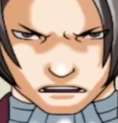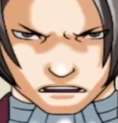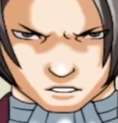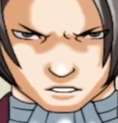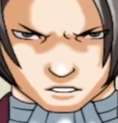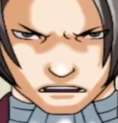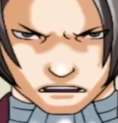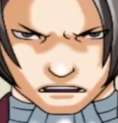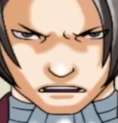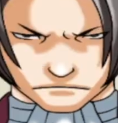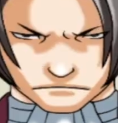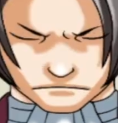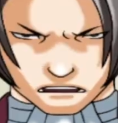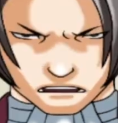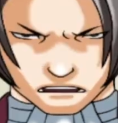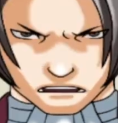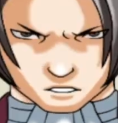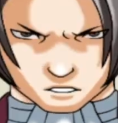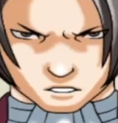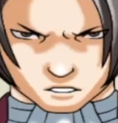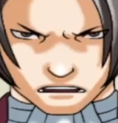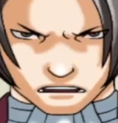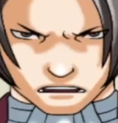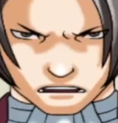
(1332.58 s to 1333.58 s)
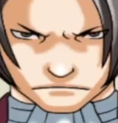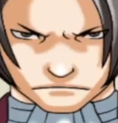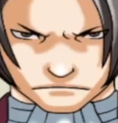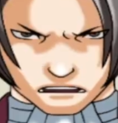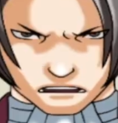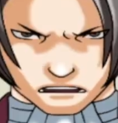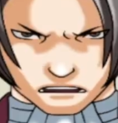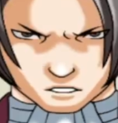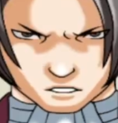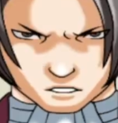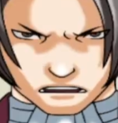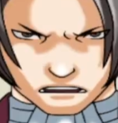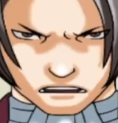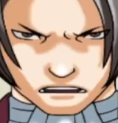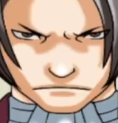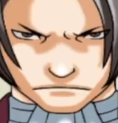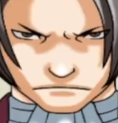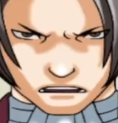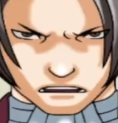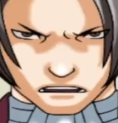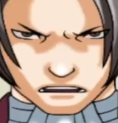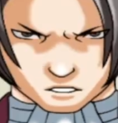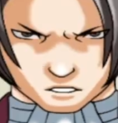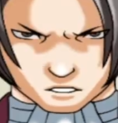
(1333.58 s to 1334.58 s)
Nice, right? But I don't remember
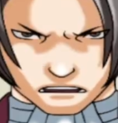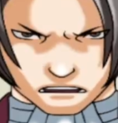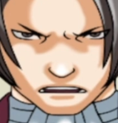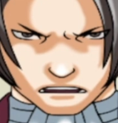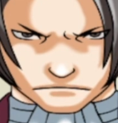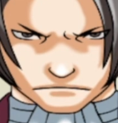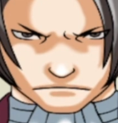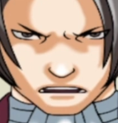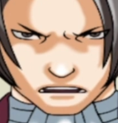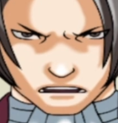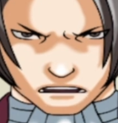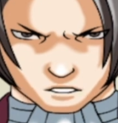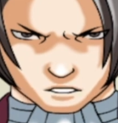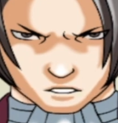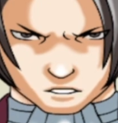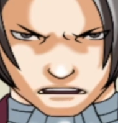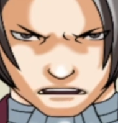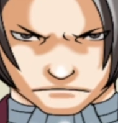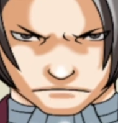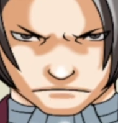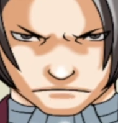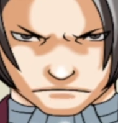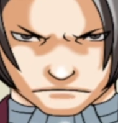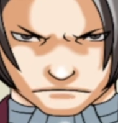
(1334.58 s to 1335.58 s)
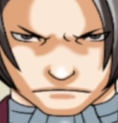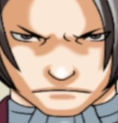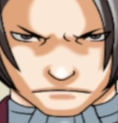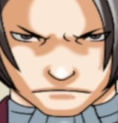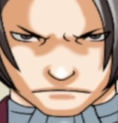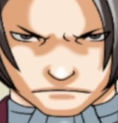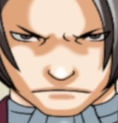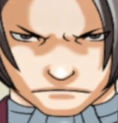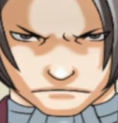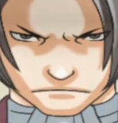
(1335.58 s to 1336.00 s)
that old man. None at